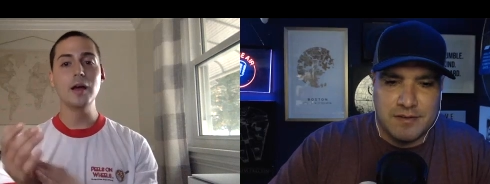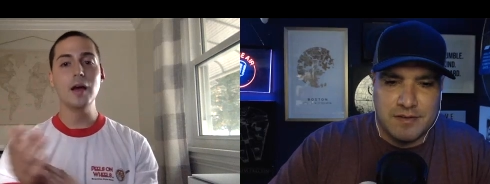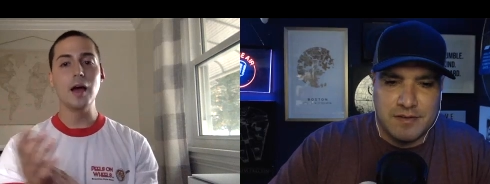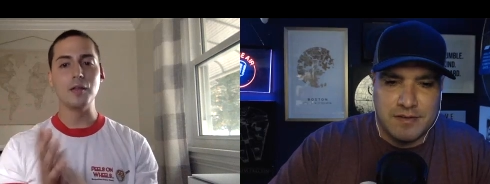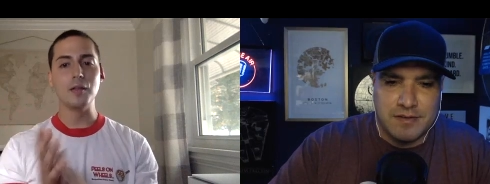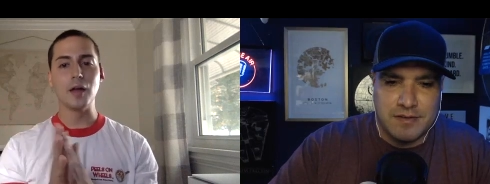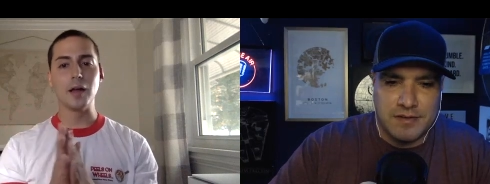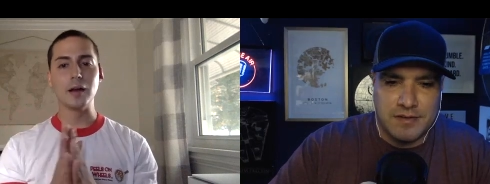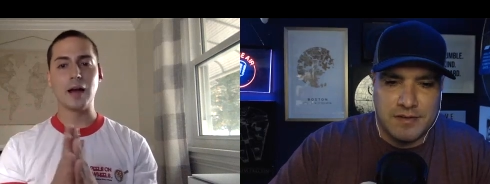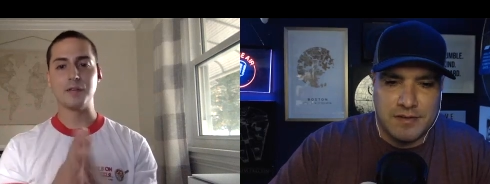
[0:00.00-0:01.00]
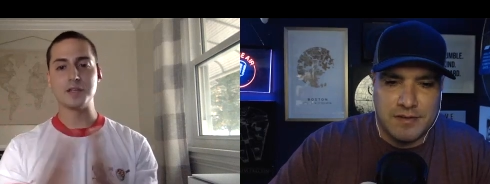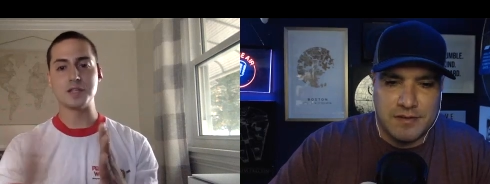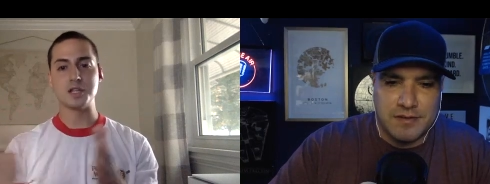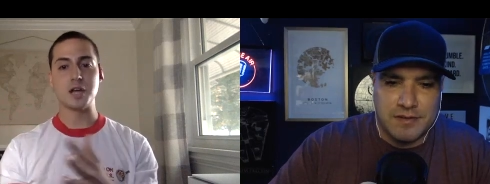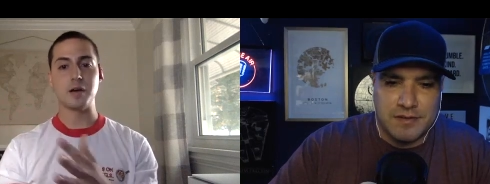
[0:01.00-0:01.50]
Speaker 1: And then
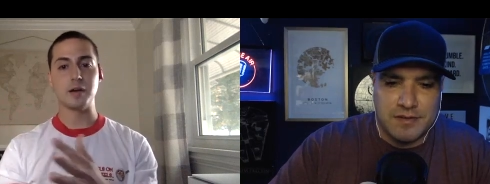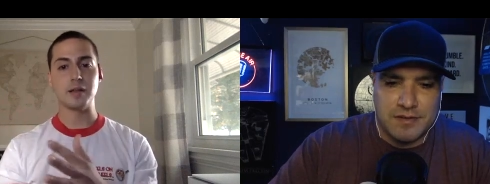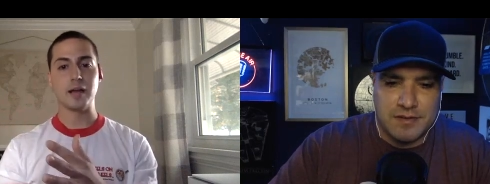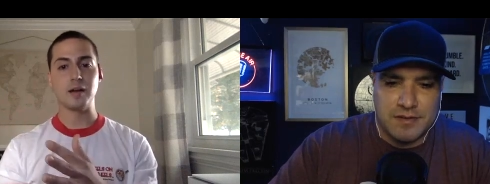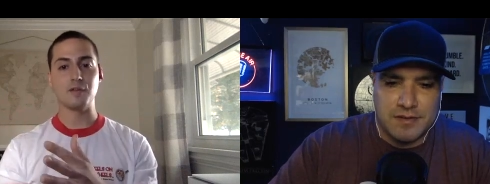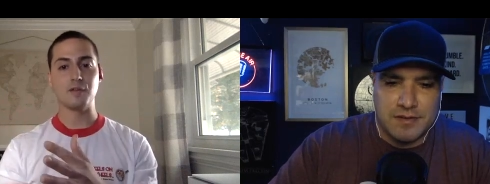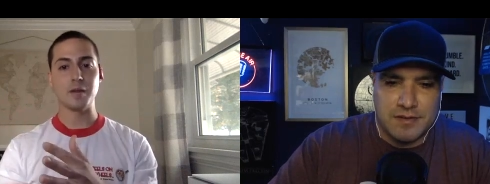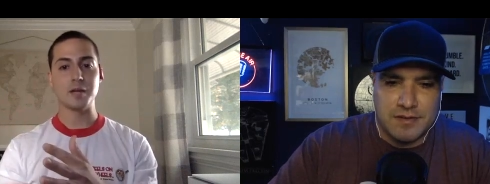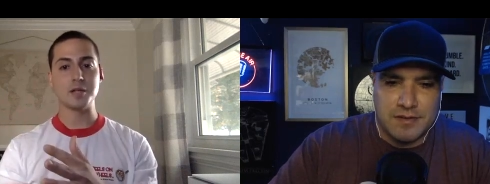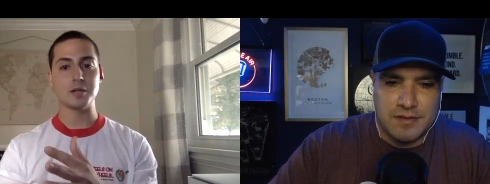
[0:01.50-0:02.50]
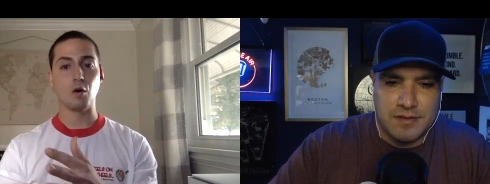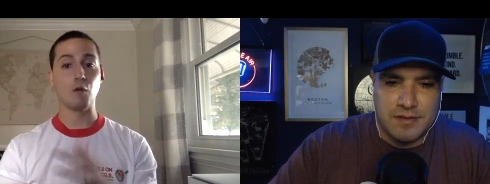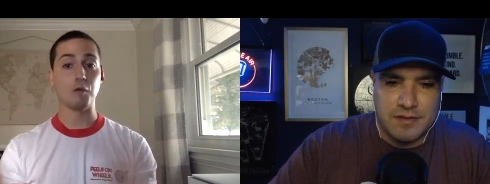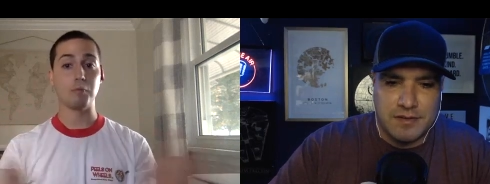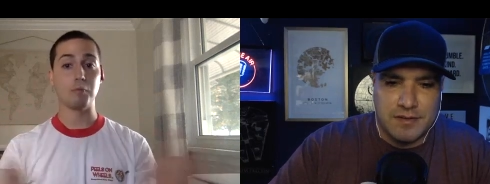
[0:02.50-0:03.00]
obviously sharing that information
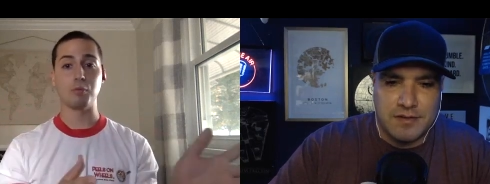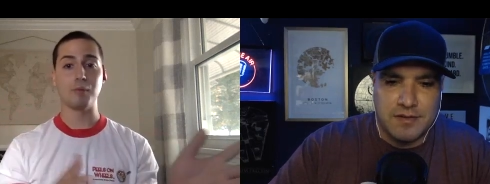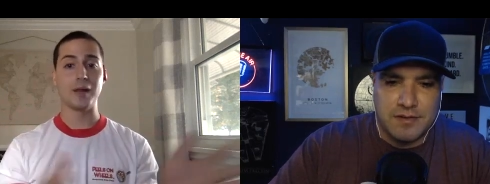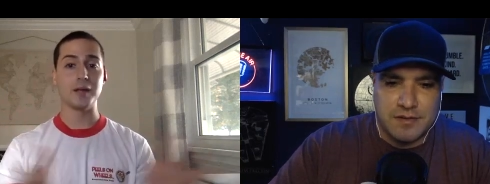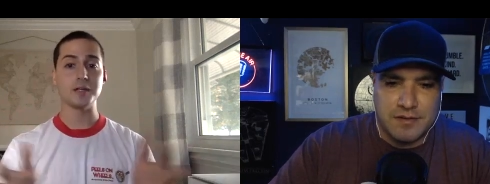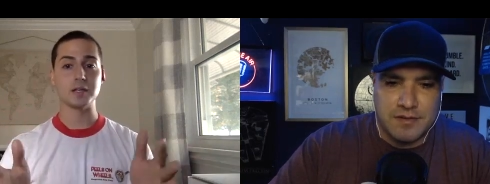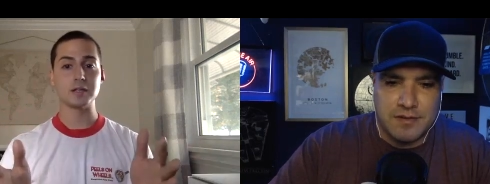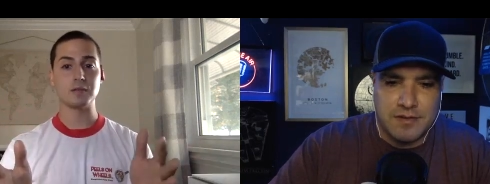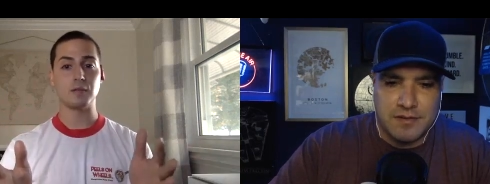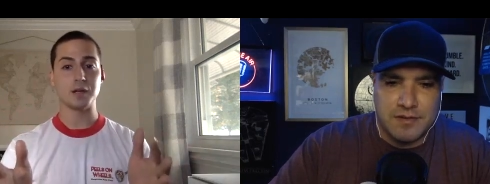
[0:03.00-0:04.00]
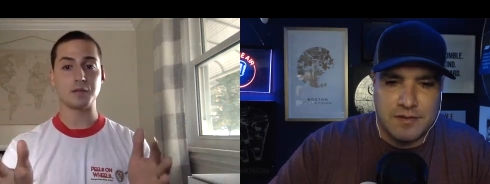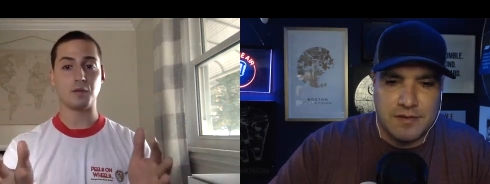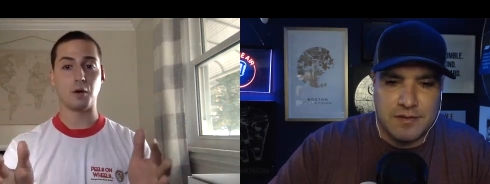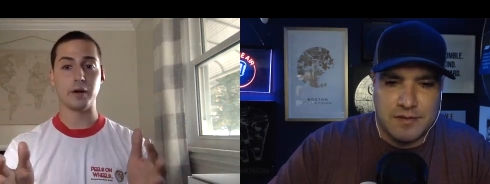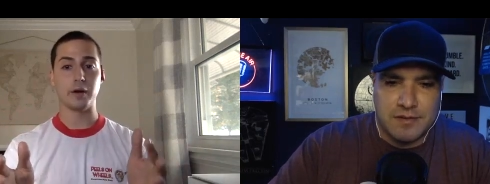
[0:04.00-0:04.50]
over both pages as
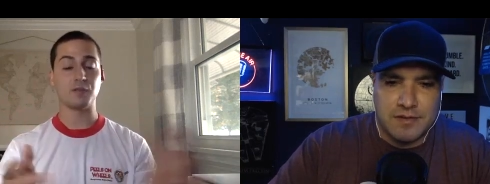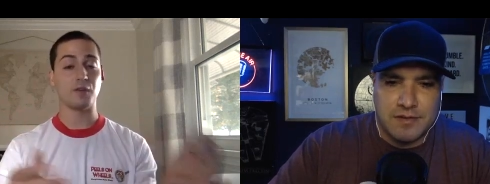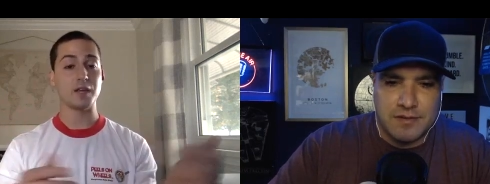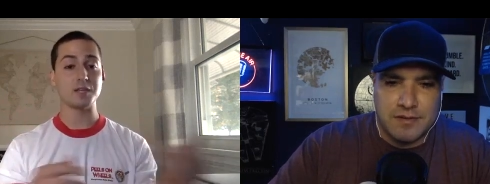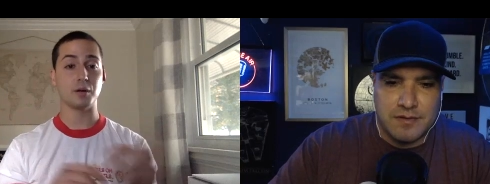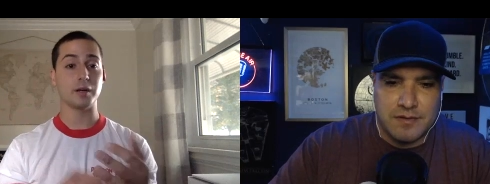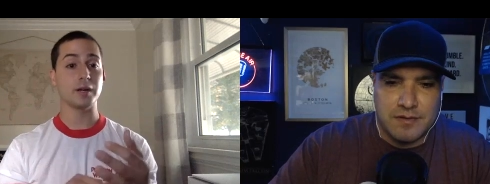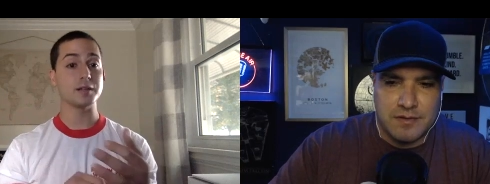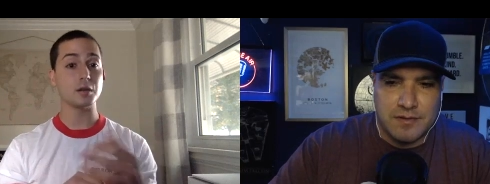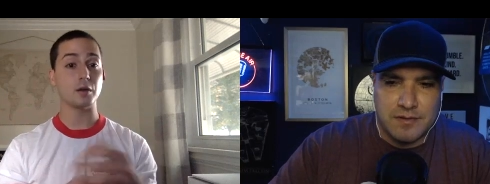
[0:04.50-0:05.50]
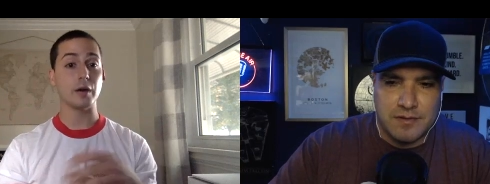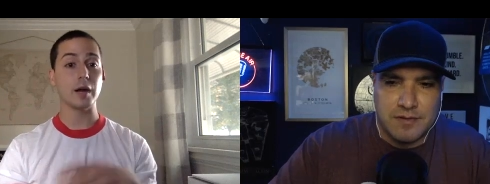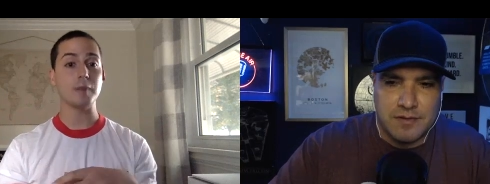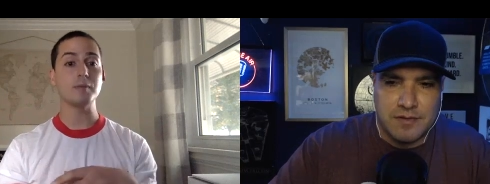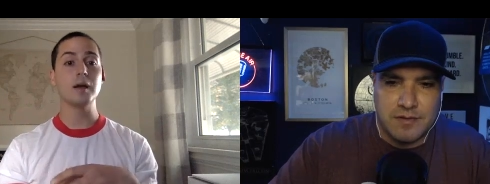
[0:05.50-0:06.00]
far as Facebook and
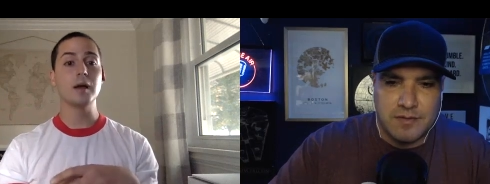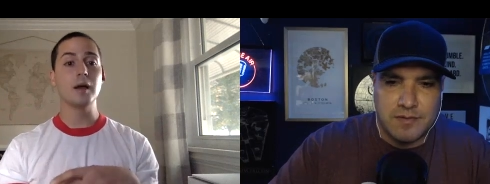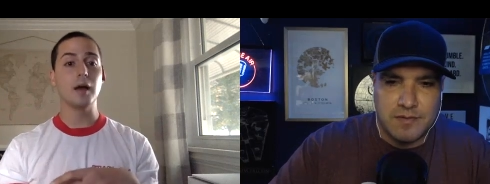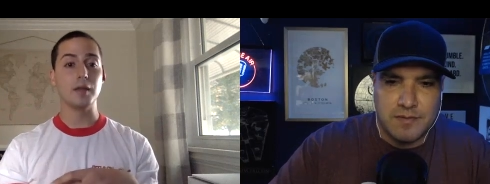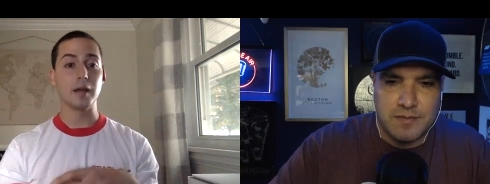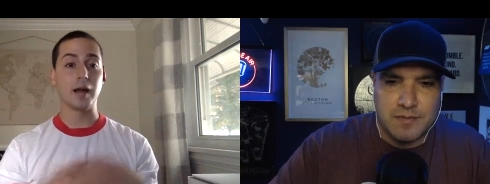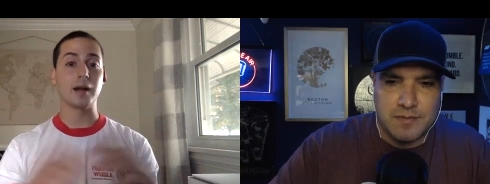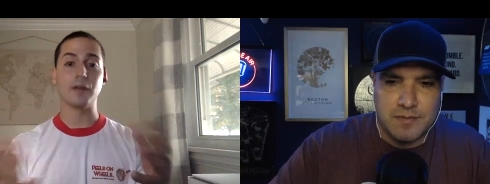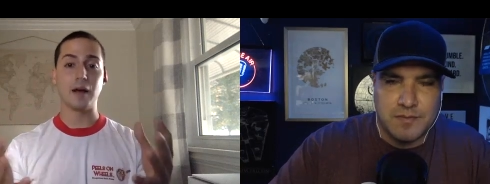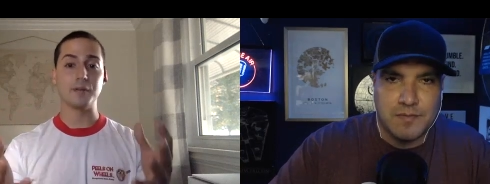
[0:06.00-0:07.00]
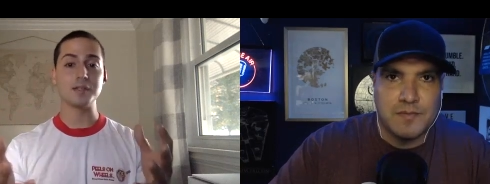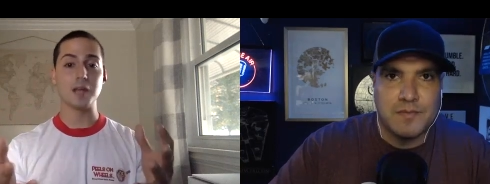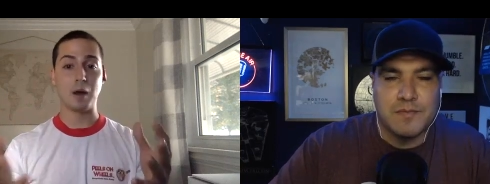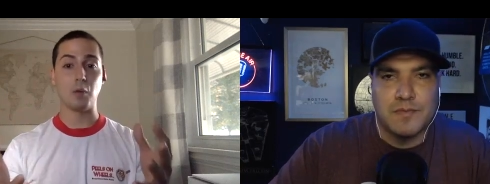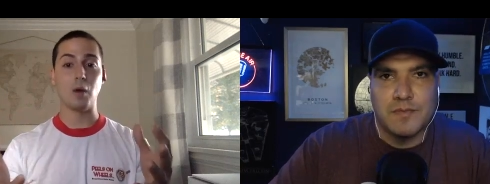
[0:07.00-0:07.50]
Instagram and then on a, obviously
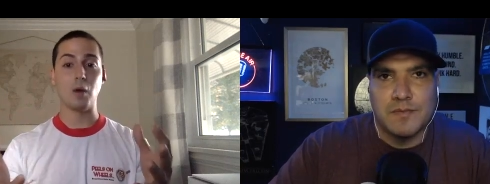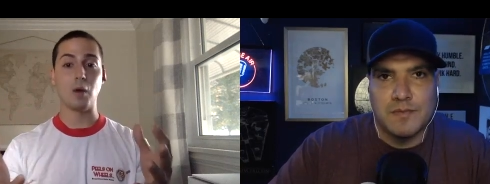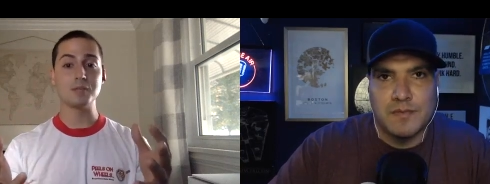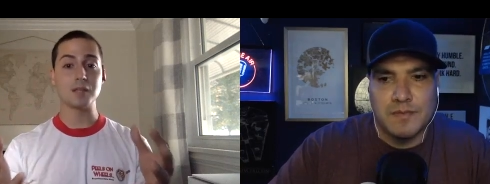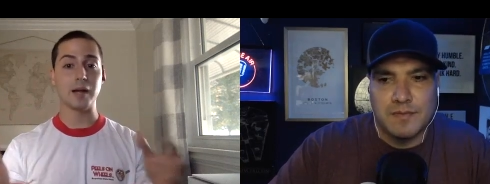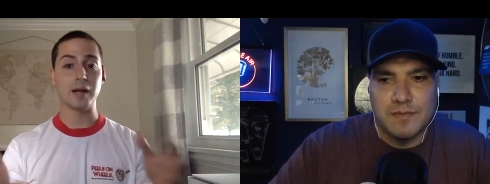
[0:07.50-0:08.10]
on my website i